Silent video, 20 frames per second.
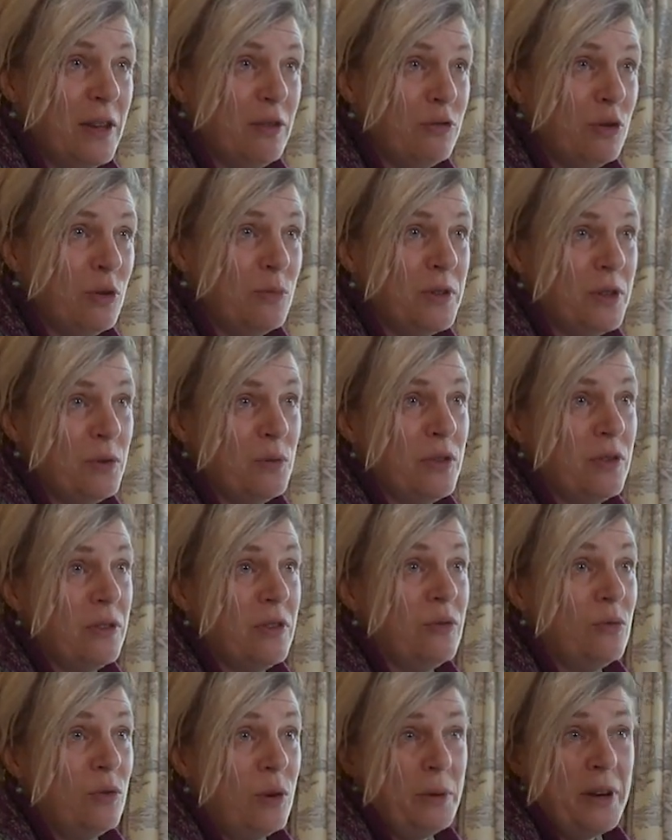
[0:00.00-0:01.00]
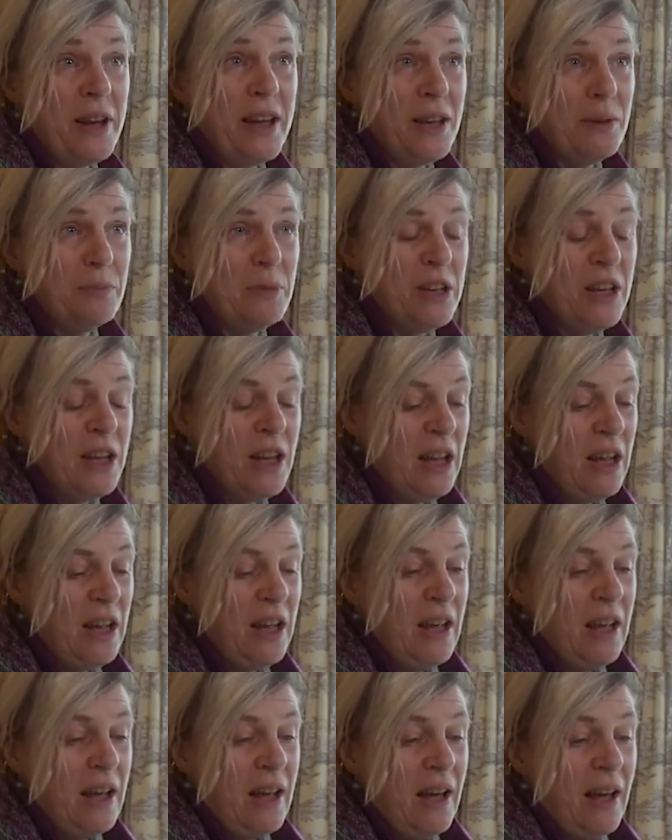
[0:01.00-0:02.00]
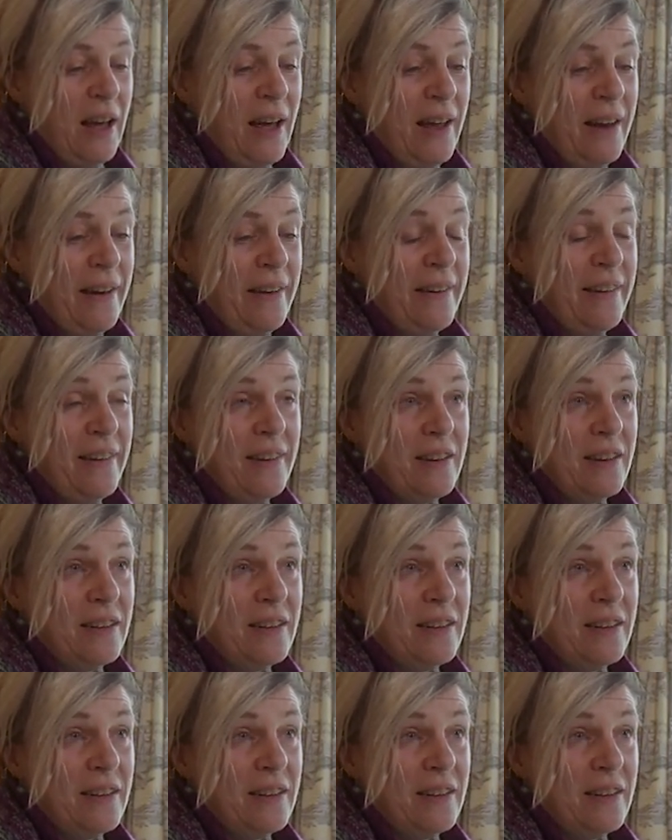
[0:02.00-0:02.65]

He formed it with Robert Aikman, and